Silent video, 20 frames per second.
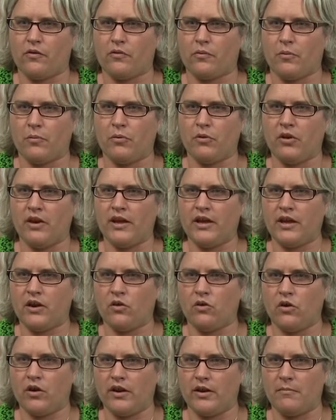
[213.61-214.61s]
as we're putting
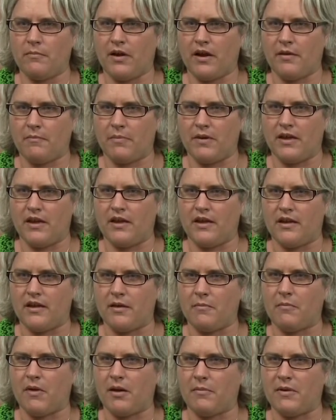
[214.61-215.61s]
it on, it might be,
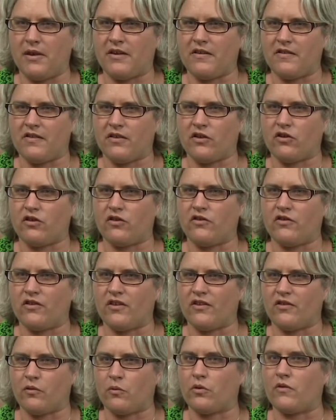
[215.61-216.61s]
it might be considered
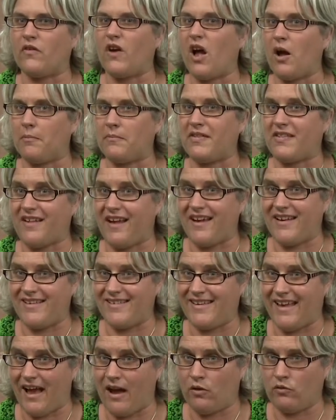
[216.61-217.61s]
sort of
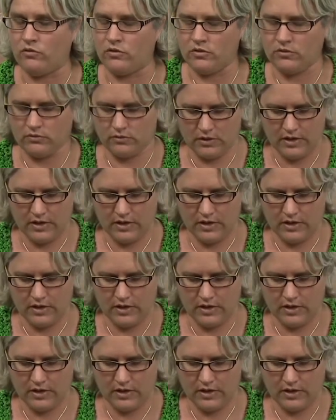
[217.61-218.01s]
upside down.